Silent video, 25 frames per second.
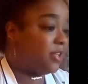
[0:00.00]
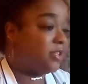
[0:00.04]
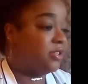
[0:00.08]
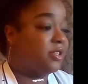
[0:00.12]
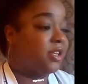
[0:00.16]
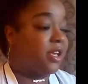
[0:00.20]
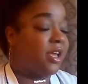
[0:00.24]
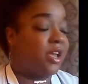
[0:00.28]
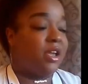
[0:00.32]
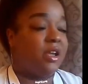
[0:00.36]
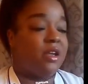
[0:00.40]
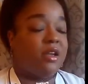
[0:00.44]

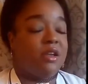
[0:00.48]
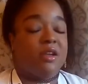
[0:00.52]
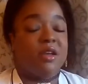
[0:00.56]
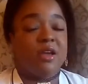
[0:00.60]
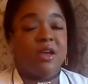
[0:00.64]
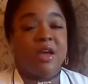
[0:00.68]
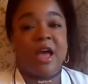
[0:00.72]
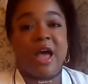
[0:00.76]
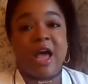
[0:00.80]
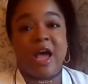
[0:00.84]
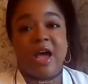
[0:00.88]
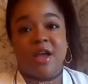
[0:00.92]
a
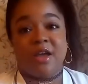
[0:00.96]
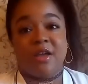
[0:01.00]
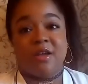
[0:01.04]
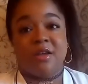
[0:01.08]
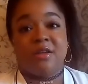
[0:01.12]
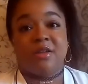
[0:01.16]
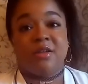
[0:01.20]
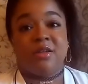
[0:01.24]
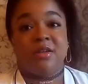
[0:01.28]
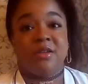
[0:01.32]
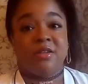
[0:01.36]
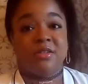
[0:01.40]
high
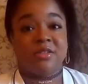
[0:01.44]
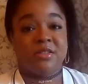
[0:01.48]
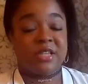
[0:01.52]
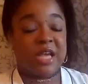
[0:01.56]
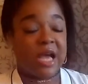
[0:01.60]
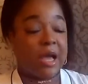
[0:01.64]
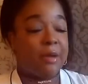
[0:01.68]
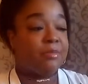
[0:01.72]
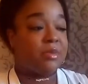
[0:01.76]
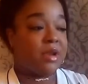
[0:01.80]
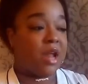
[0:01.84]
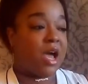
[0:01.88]

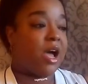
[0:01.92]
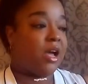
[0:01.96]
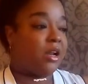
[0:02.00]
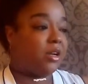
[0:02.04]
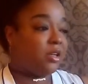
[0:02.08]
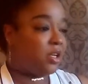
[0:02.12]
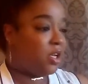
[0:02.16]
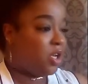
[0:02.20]
top knot,